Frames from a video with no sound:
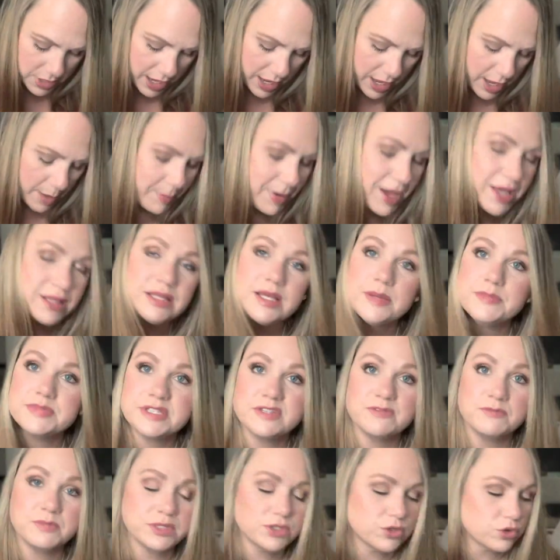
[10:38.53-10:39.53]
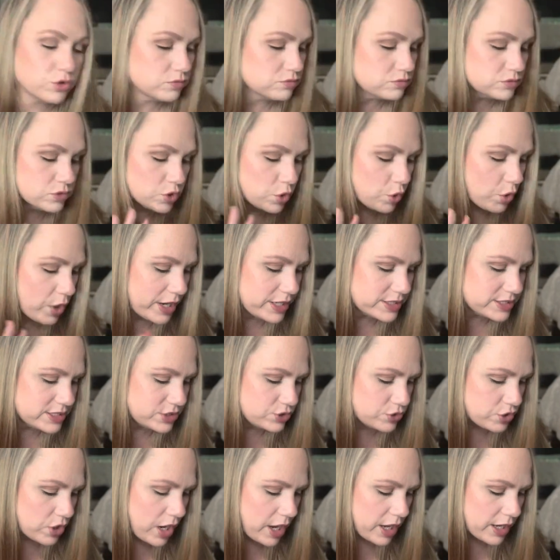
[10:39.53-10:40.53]
my lips have been crazy
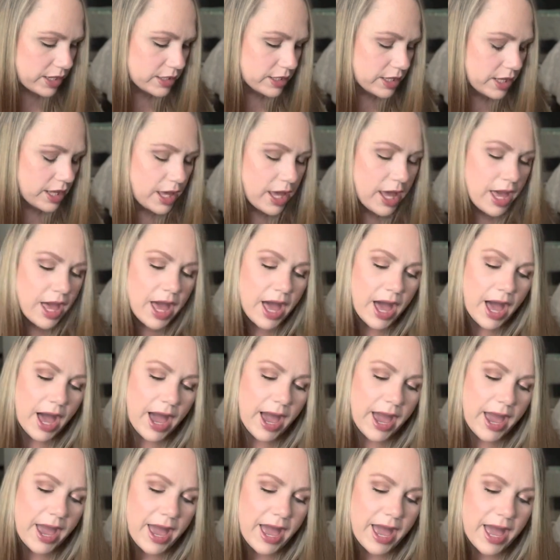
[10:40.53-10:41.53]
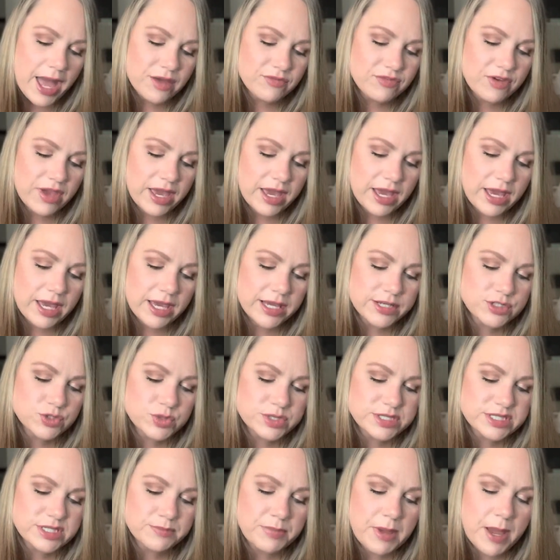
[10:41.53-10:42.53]
dry. I have a
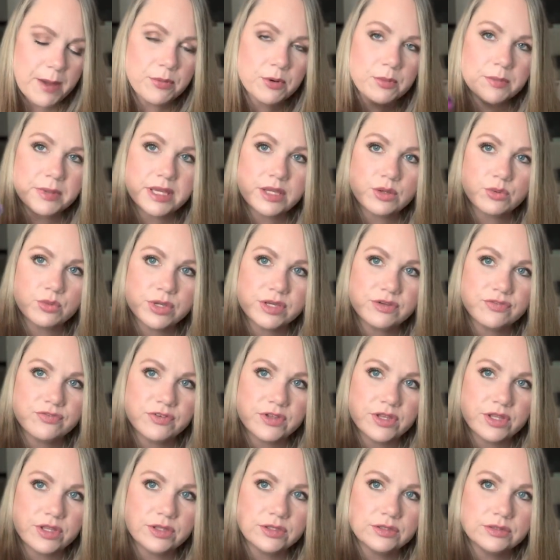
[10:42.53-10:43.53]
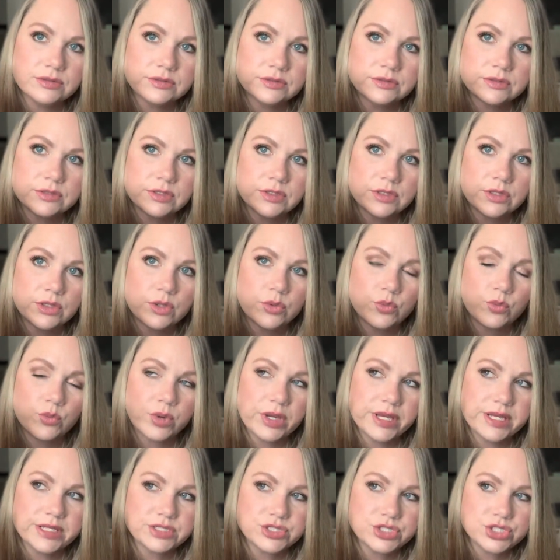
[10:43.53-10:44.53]
Twisted Peppermint refill,
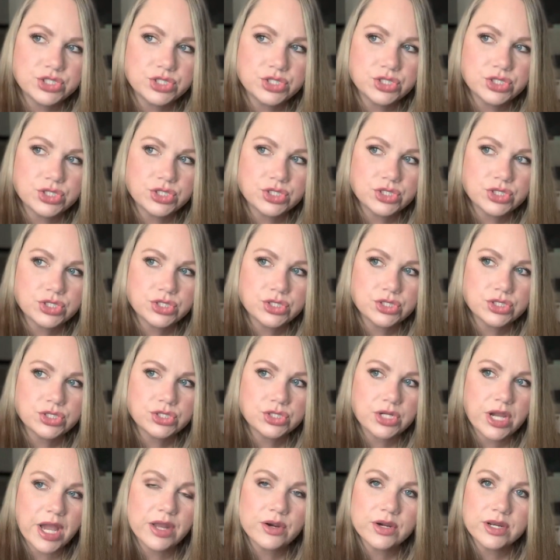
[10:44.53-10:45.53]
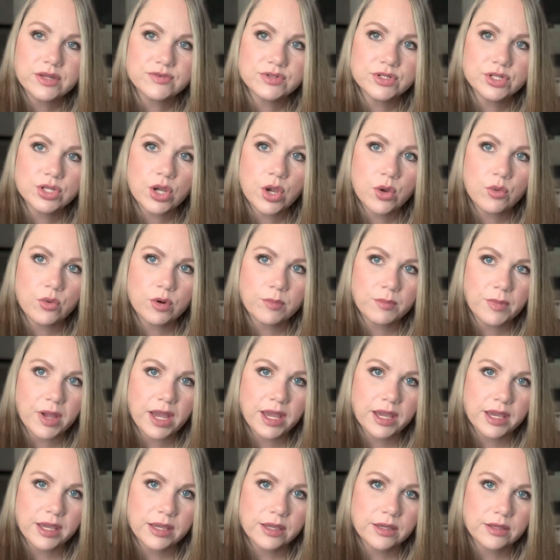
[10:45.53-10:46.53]
which I don't even know where
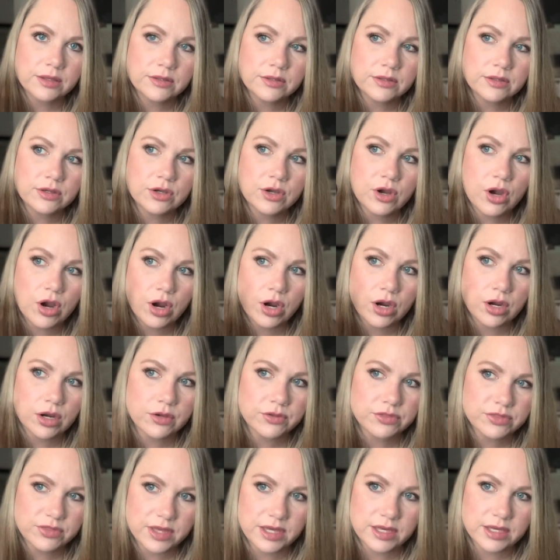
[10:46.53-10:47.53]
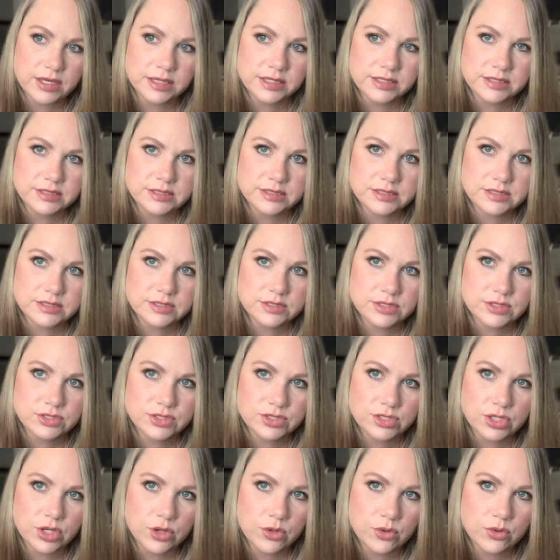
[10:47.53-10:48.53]
my car thing is.
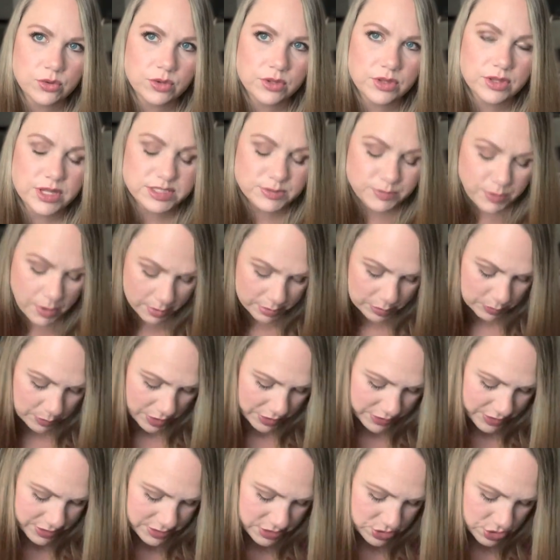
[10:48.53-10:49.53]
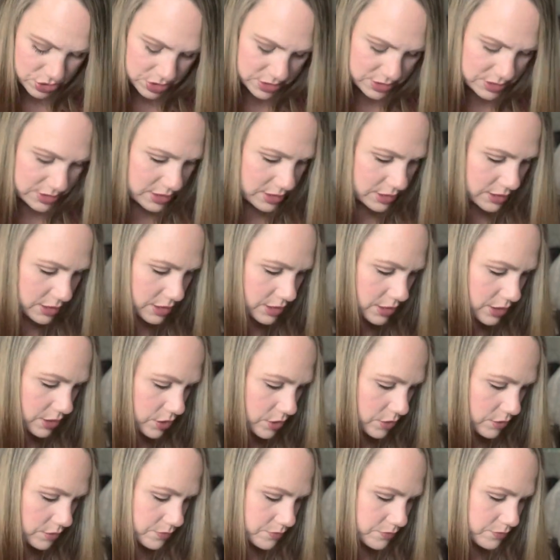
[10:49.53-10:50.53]
So that's probably why that's just sitting in
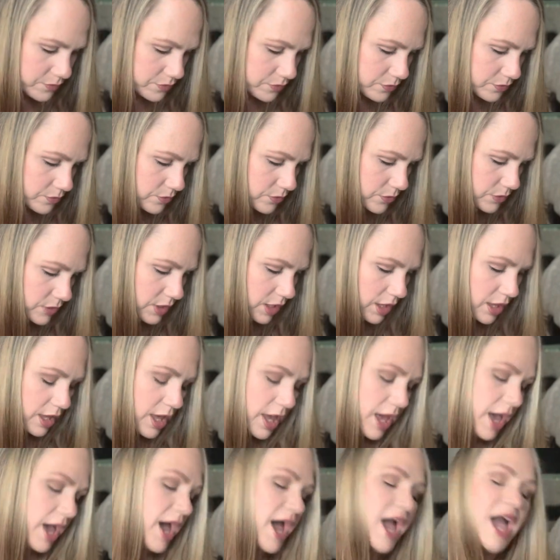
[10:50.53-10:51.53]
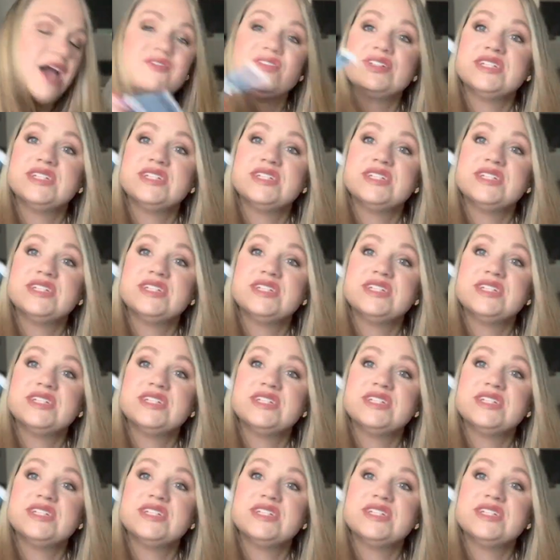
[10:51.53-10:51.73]
here. I have a